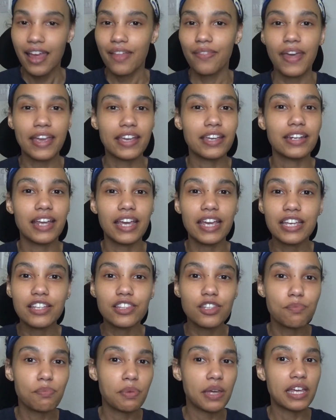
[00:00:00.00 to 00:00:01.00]
They can
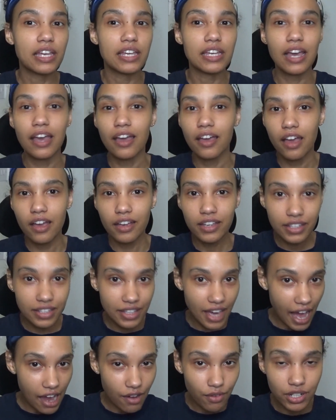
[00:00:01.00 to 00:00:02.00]
either be
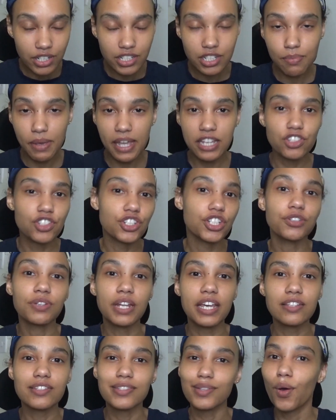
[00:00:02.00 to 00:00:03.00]
character-based
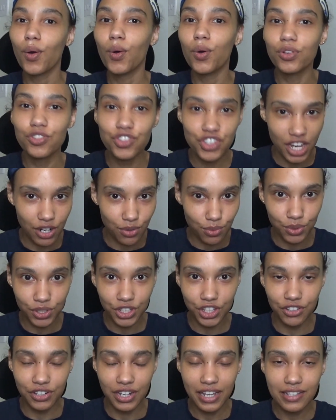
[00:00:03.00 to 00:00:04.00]
units or general
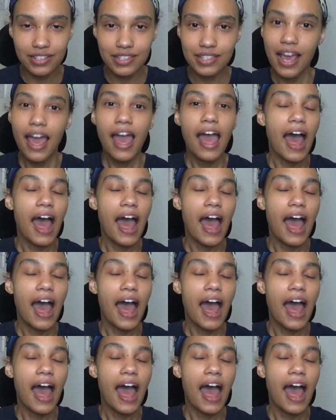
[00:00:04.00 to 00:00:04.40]
units,